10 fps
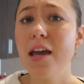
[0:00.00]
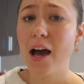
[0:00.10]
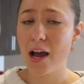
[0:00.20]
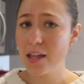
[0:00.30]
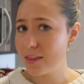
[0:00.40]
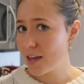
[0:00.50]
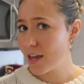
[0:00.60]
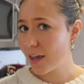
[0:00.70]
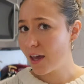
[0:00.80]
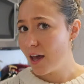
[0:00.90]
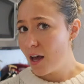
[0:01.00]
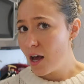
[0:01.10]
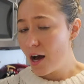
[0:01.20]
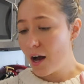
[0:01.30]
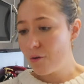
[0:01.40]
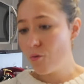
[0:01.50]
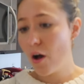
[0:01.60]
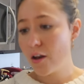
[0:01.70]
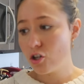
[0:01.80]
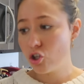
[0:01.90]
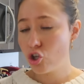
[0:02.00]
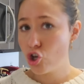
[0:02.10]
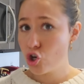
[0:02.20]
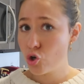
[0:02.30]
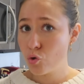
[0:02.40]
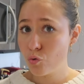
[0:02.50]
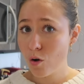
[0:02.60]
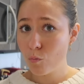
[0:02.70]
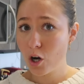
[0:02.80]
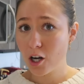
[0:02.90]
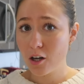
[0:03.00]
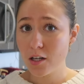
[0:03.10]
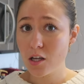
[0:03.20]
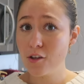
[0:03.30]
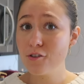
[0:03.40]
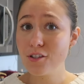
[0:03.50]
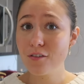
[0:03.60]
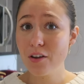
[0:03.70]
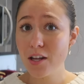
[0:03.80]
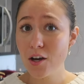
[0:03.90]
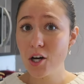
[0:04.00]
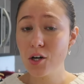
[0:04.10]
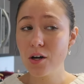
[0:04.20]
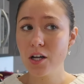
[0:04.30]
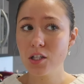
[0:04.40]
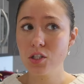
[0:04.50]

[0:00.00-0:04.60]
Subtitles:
I think I want to work on a YouTube video,